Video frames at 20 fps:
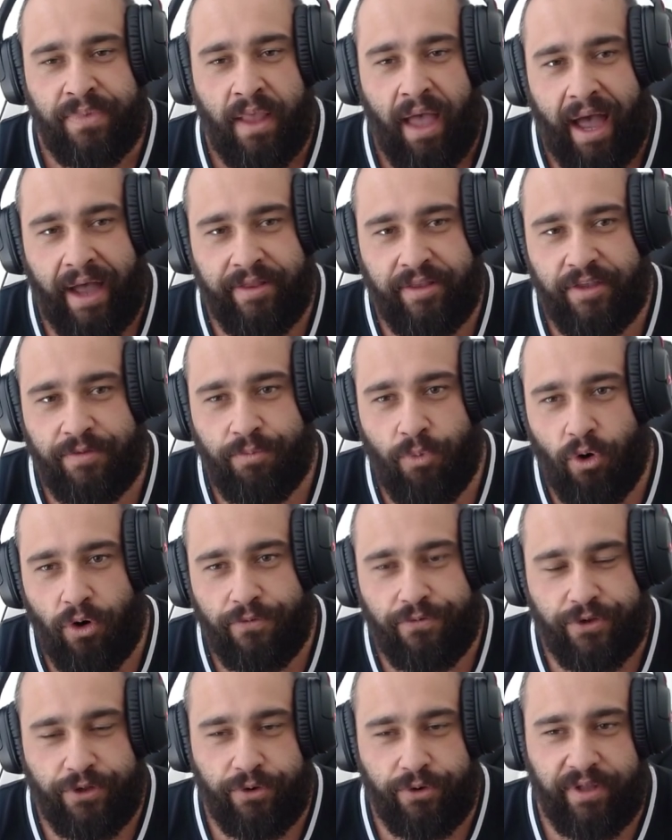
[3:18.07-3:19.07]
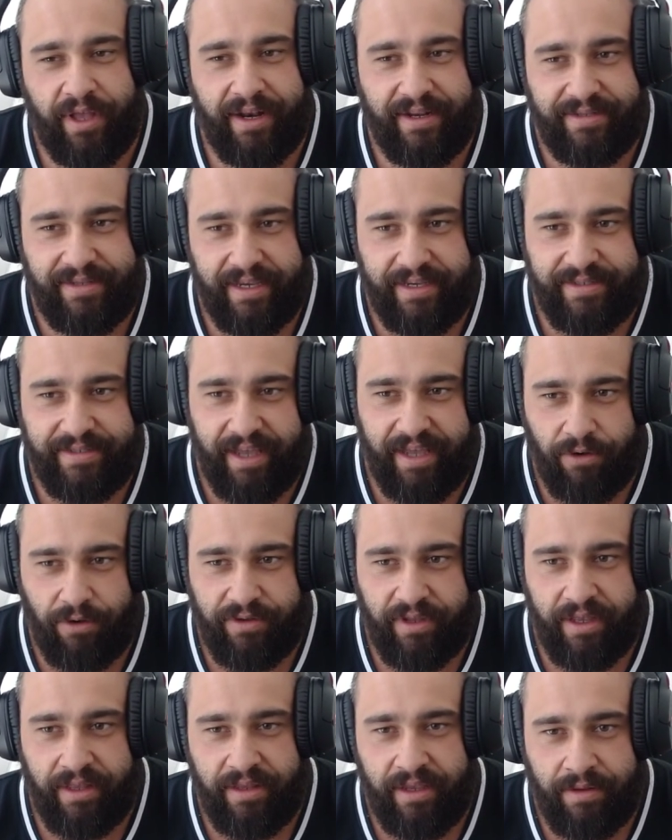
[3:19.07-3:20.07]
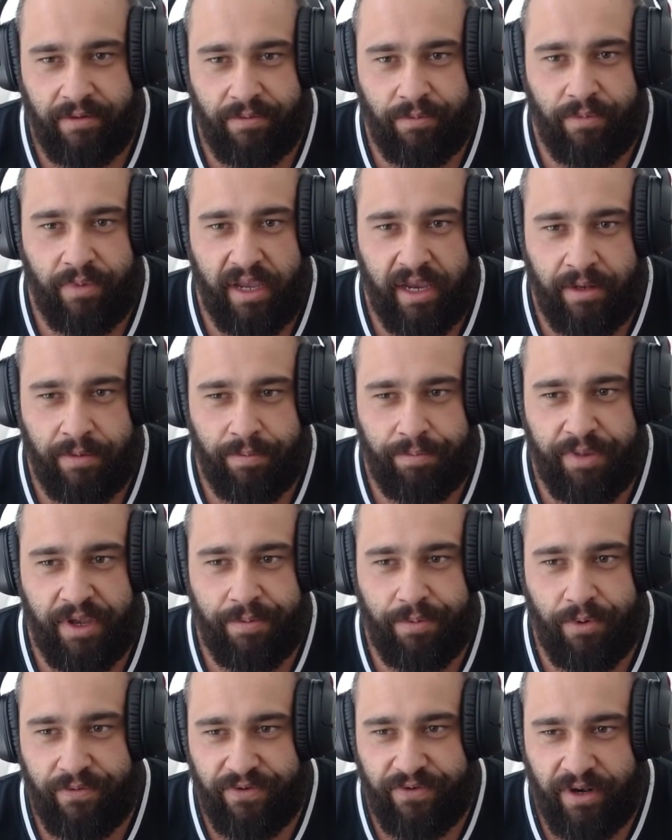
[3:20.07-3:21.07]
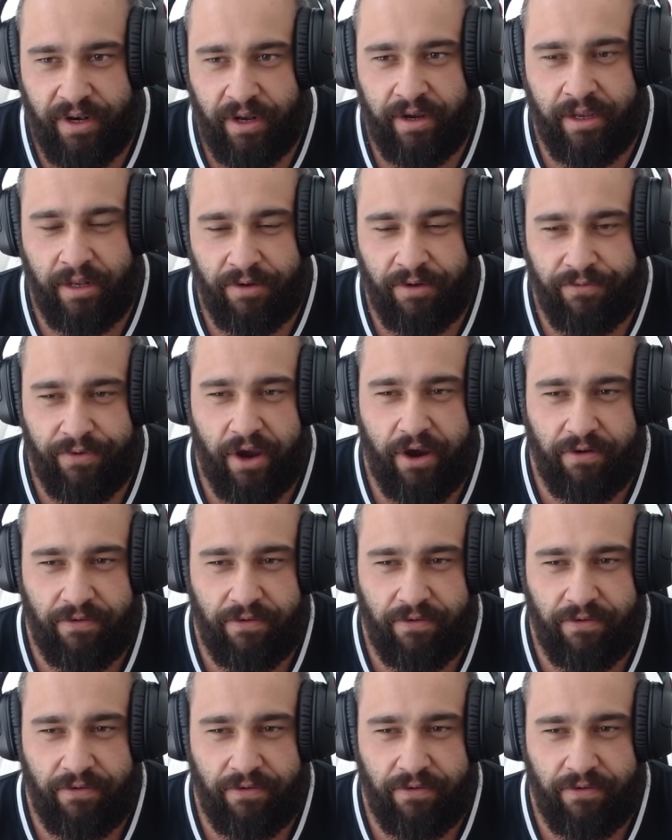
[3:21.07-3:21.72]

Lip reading: I did more for the United States title than in people in a very,